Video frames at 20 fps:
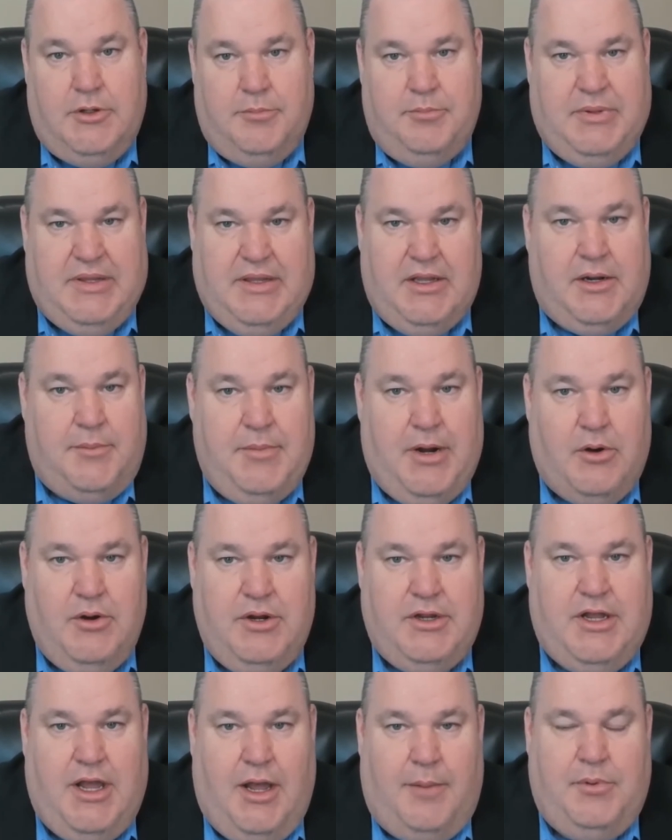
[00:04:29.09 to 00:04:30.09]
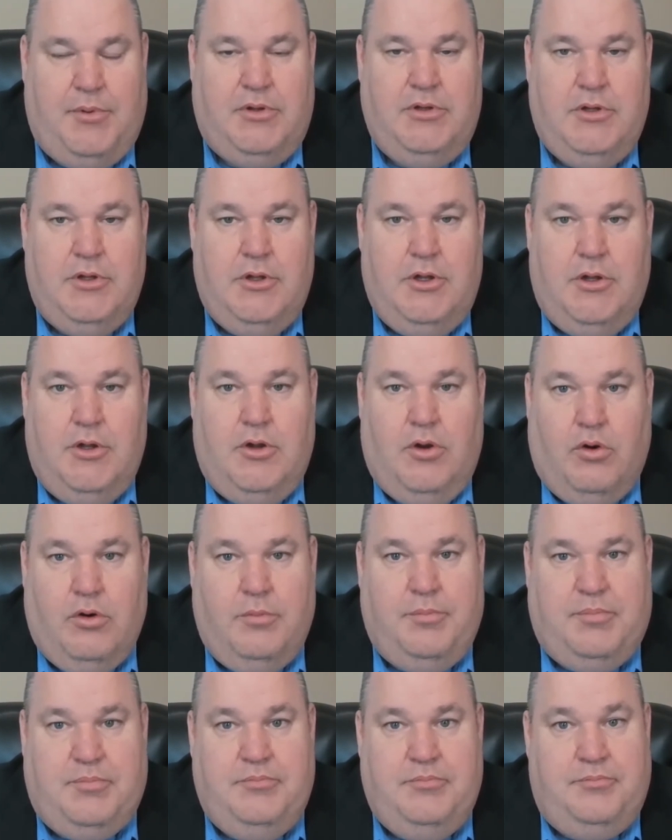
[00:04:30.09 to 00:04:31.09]
be it a married couple
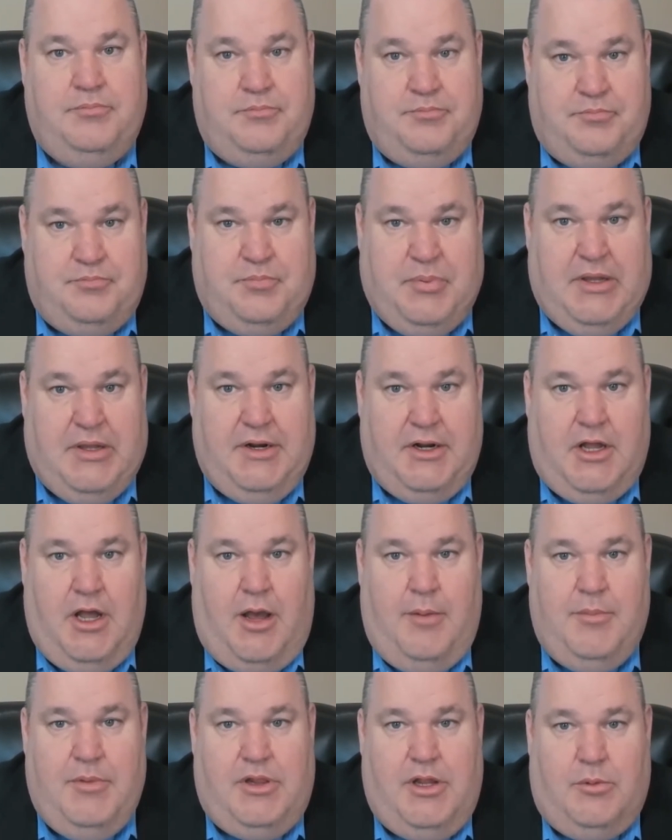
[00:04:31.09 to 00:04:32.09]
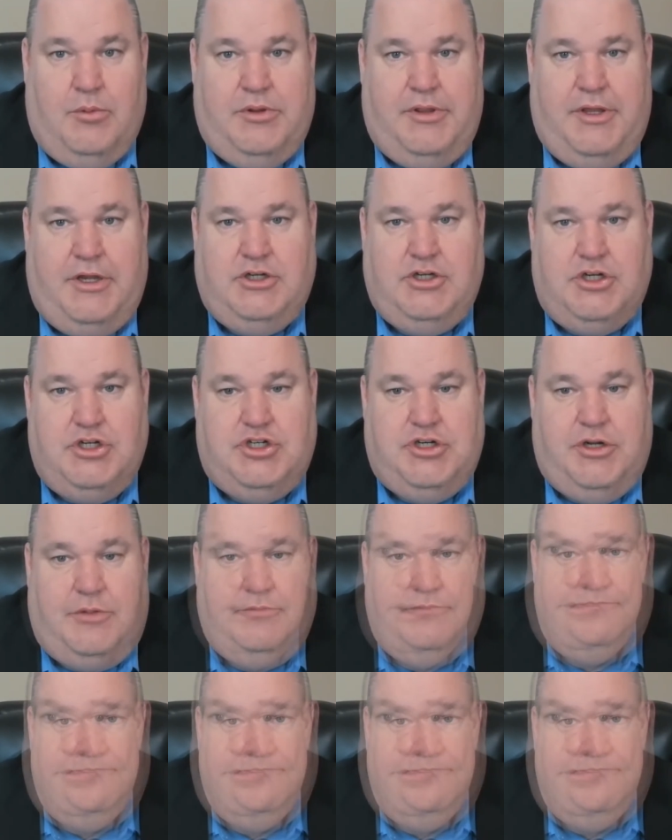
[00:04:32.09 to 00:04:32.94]
or be it a common law relationship.